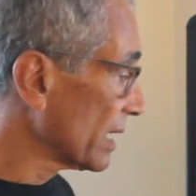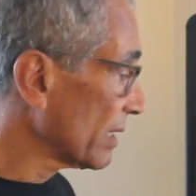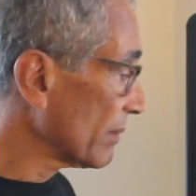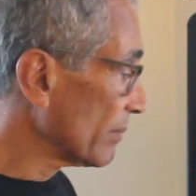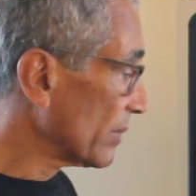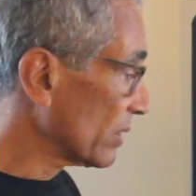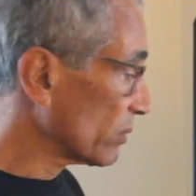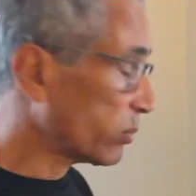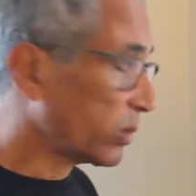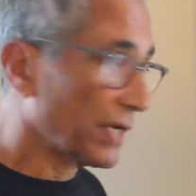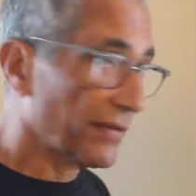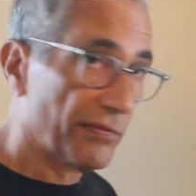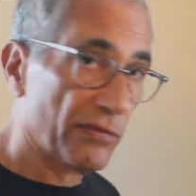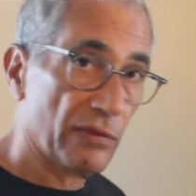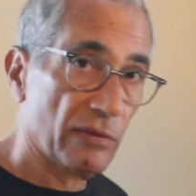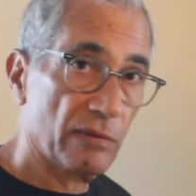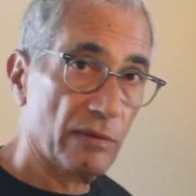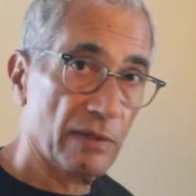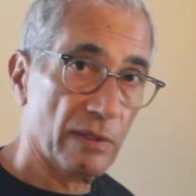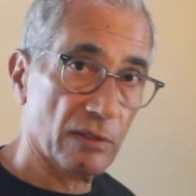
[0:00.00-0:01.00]
but
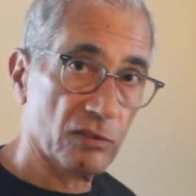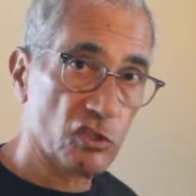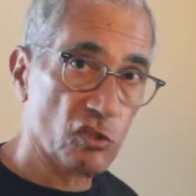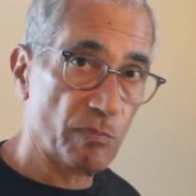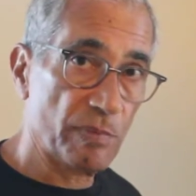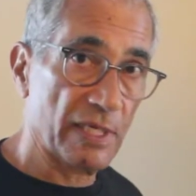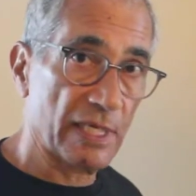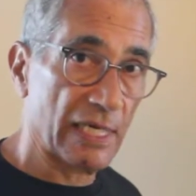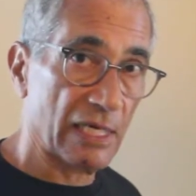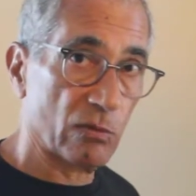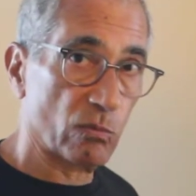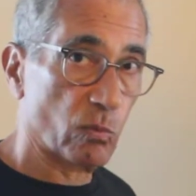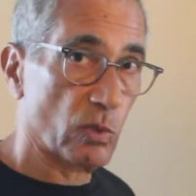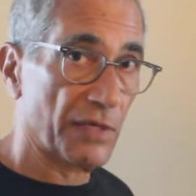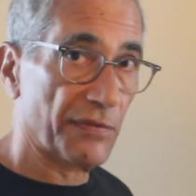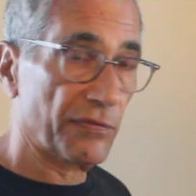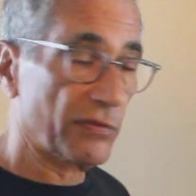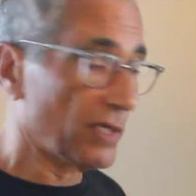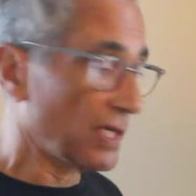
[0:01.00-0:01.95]
it'll spit out what